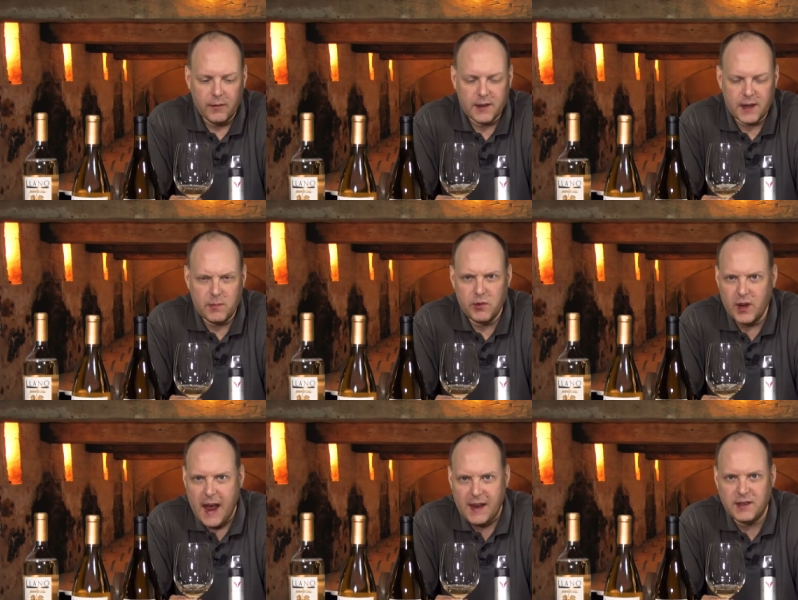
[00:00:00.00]
It's got some
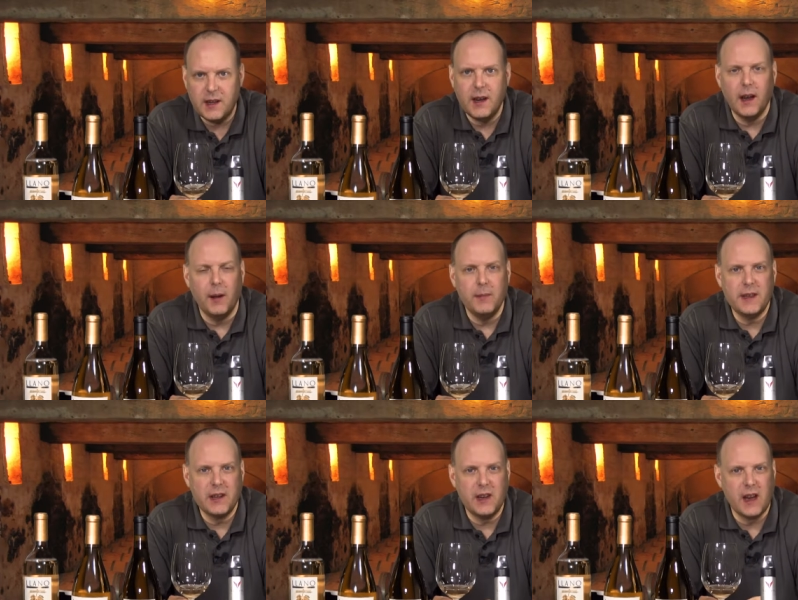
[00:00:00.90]
good acid. Um,
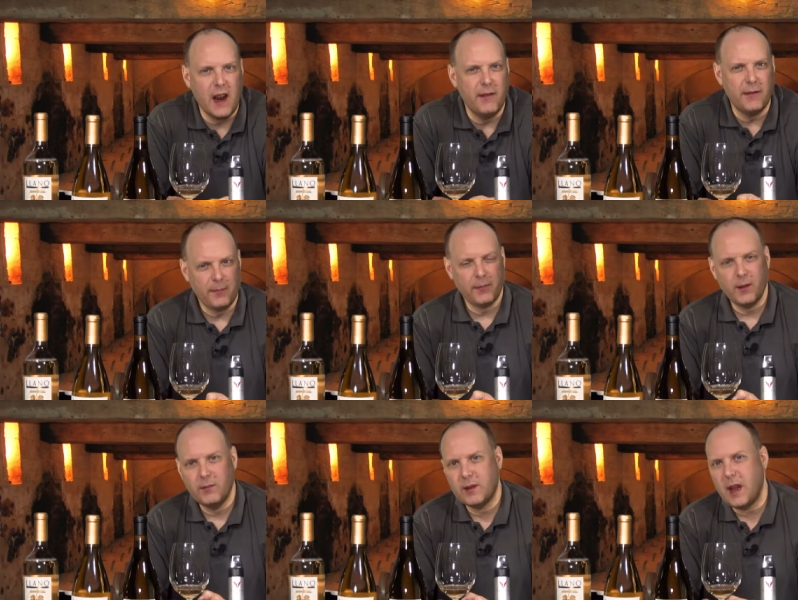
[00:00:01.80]
it's actually kind of
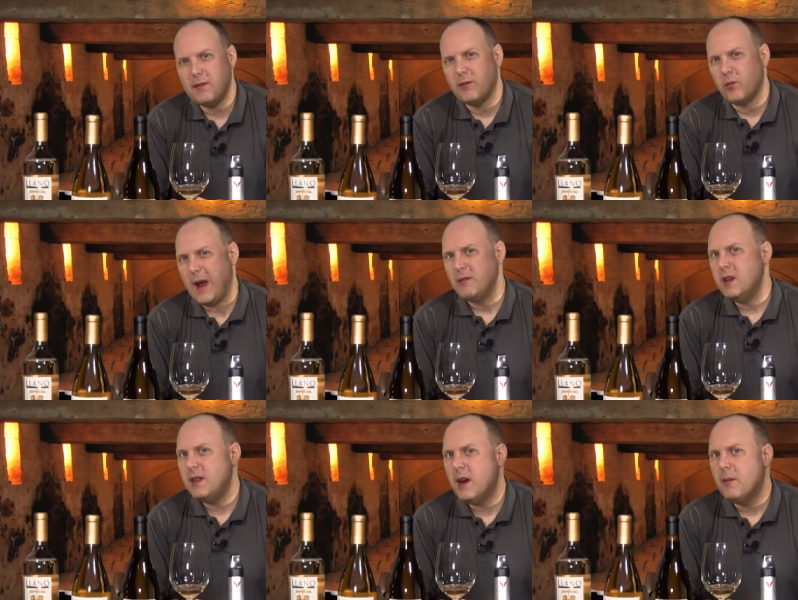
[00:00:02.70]
kind of
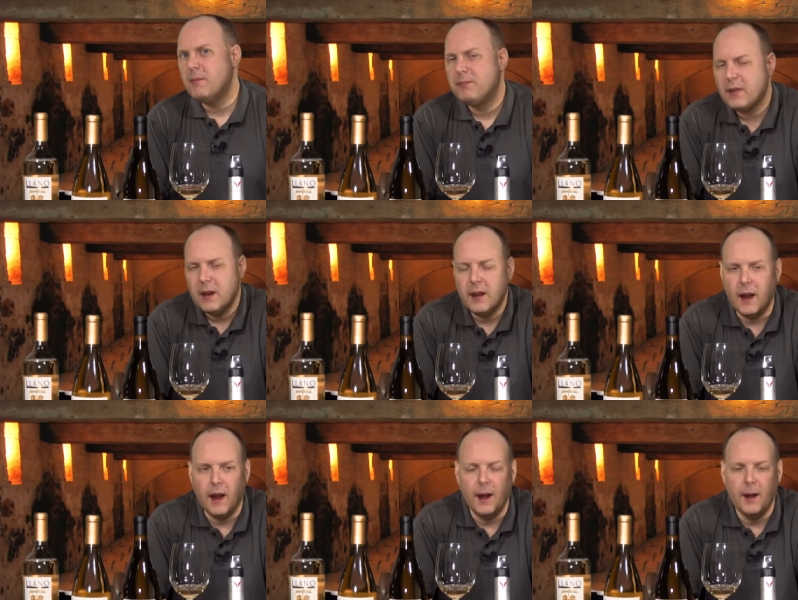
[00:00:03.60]
rounded though.
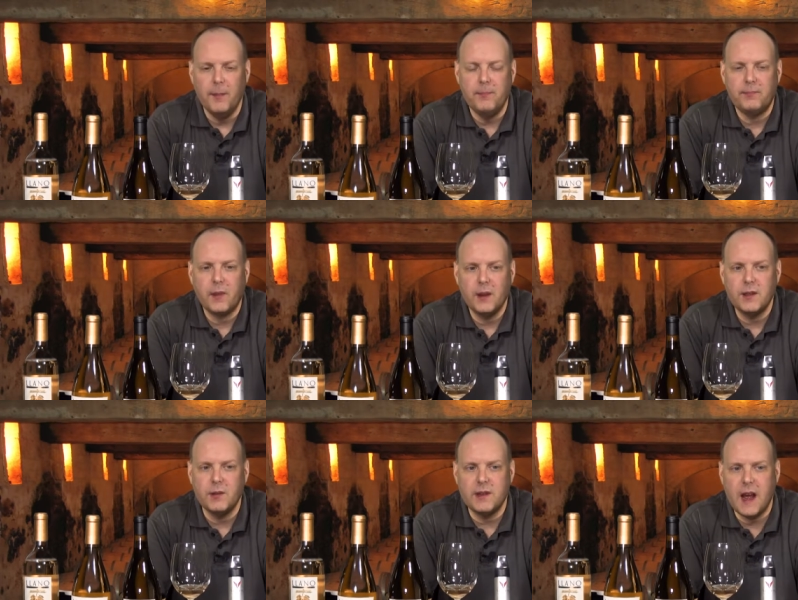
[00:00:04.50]
Um,
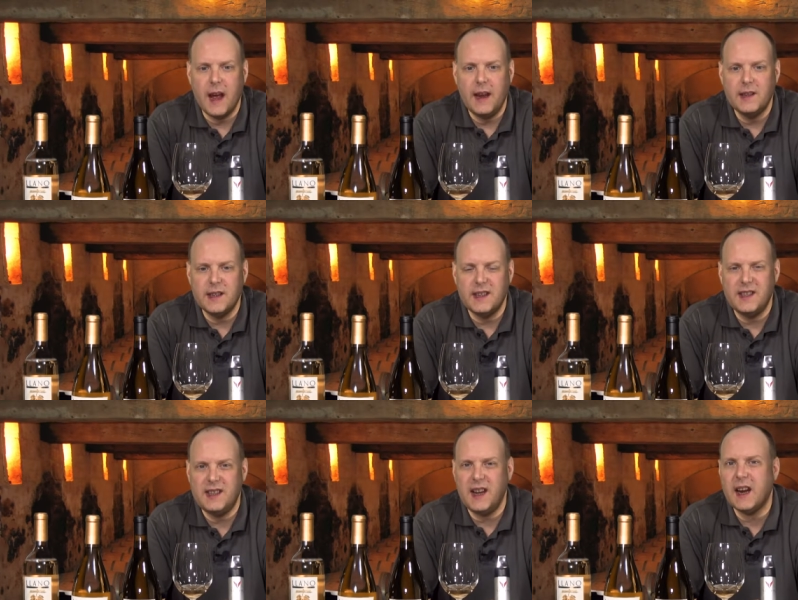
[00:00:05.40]
so it's not as
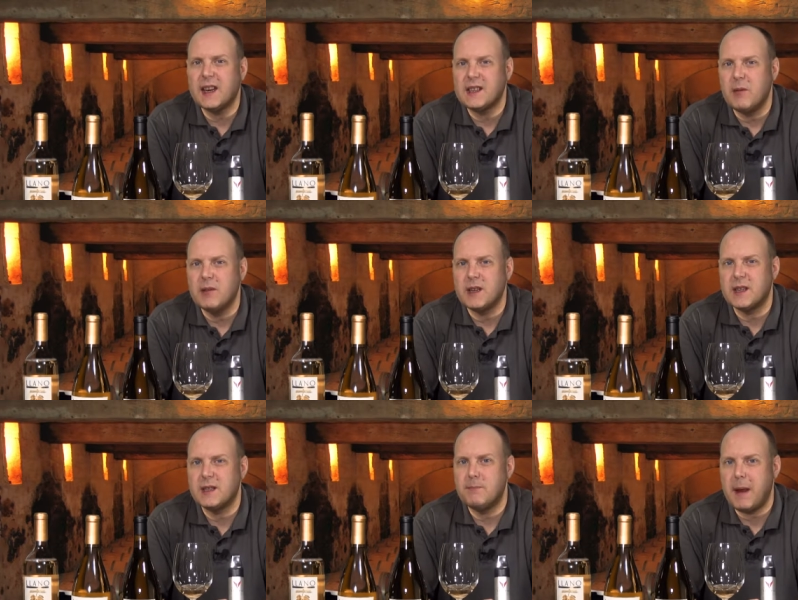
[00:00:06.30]
acidic as I was
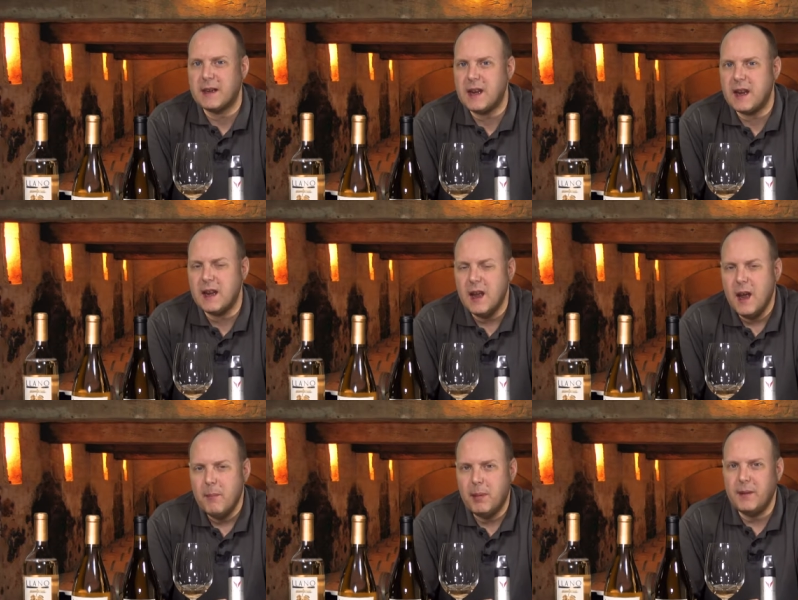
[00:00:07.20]
expecting,
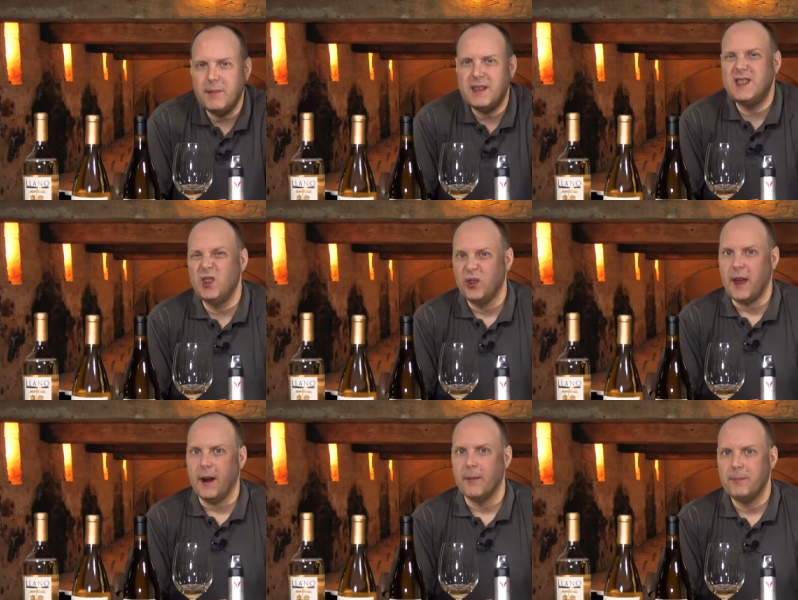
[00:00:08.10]
but it's still
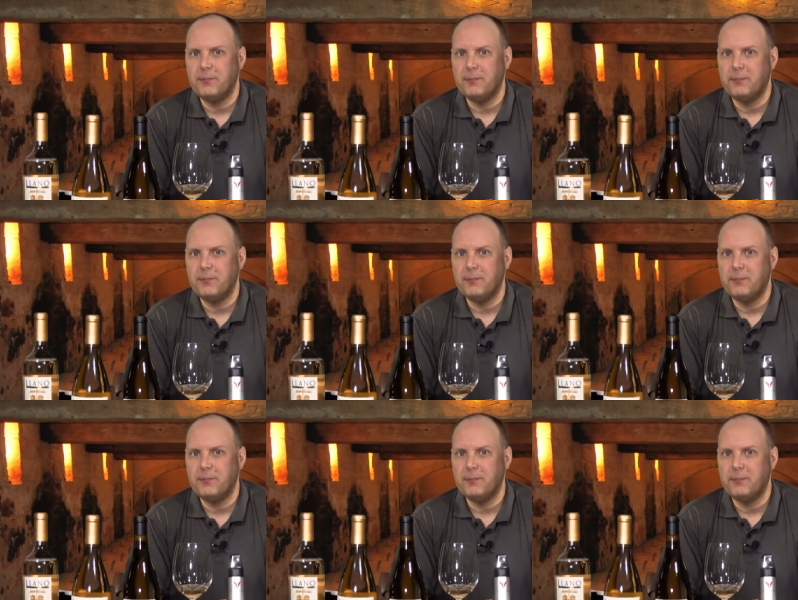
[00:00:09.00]
there.